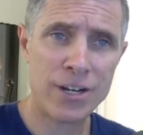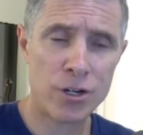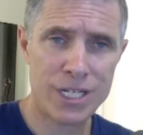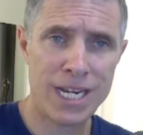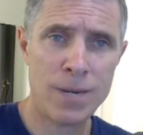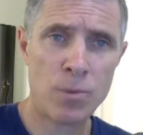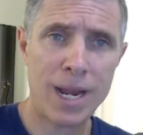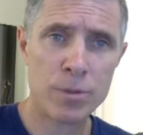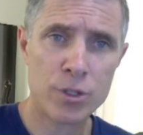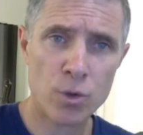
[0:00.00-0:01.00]
her team were
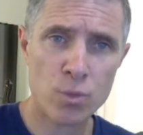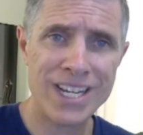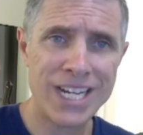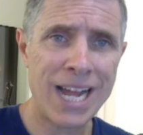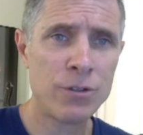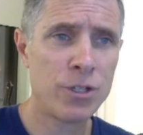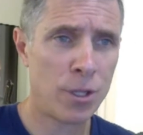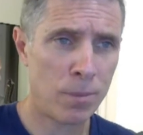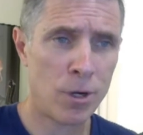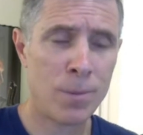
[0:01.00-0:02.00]
able to reach out to the
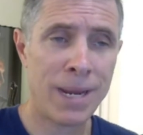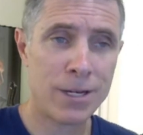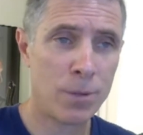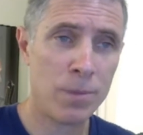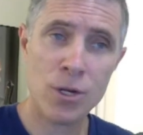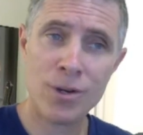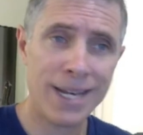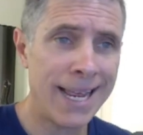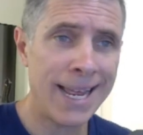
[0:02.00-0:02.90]
mermaid community.